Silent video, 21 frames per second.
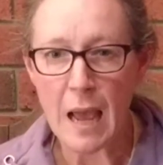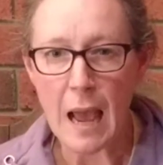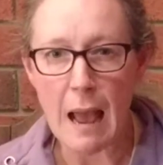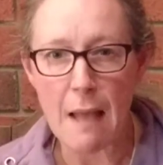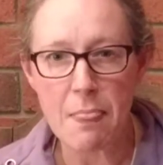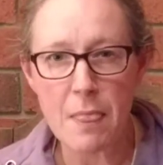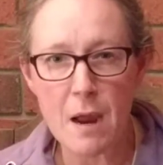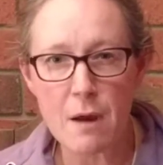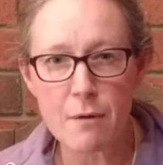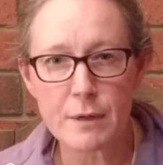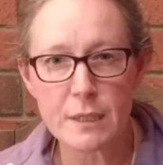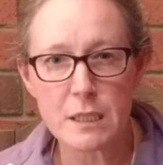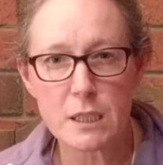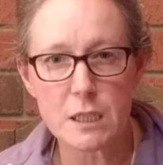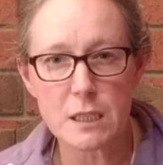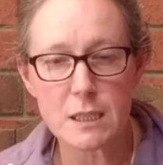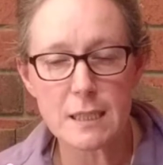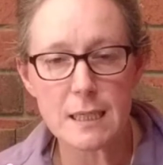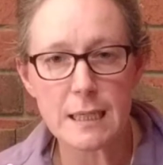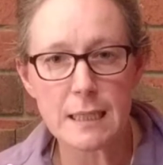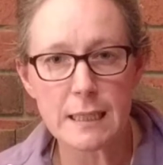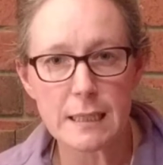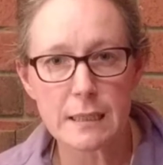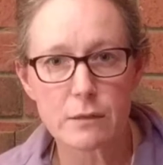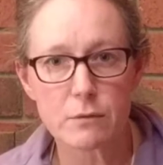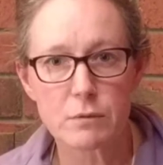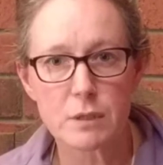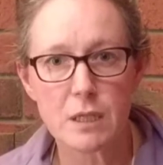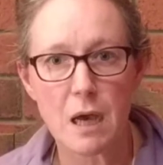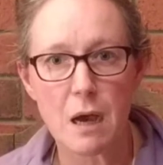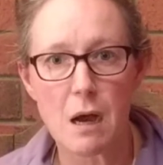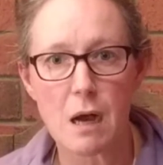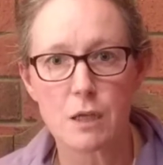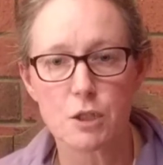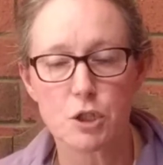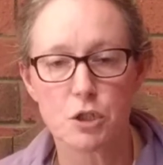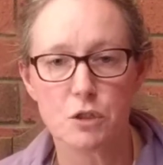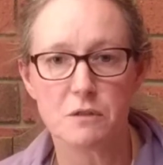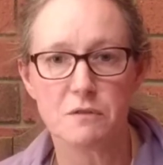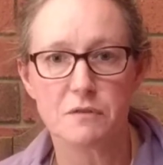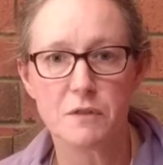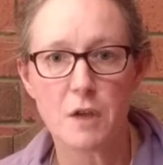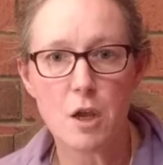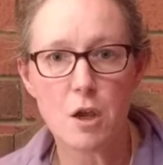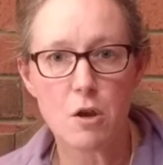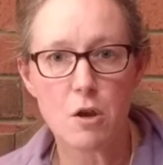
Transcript: And there is just a little touch of